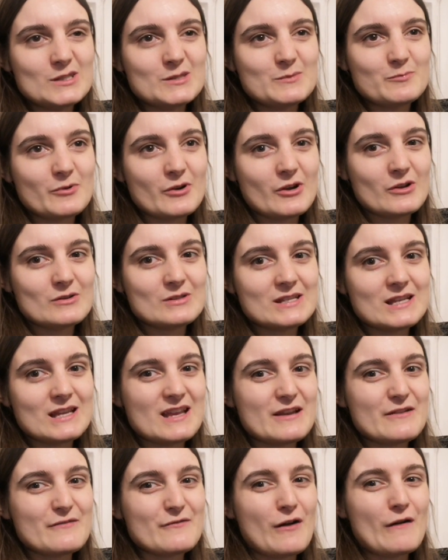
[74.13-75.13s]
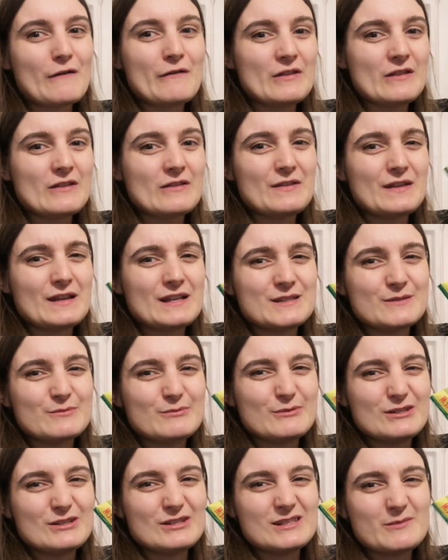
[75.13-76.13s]
protein rather than this,
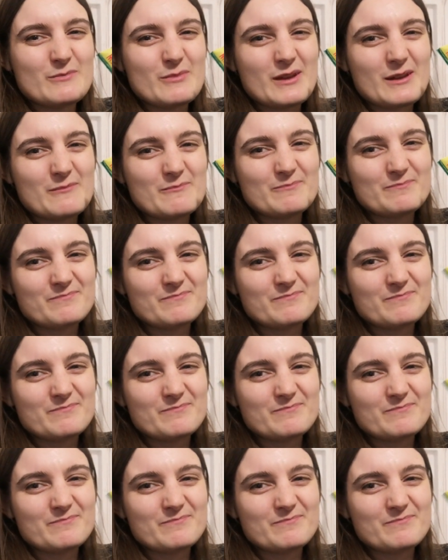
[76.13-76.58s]
which is a bit,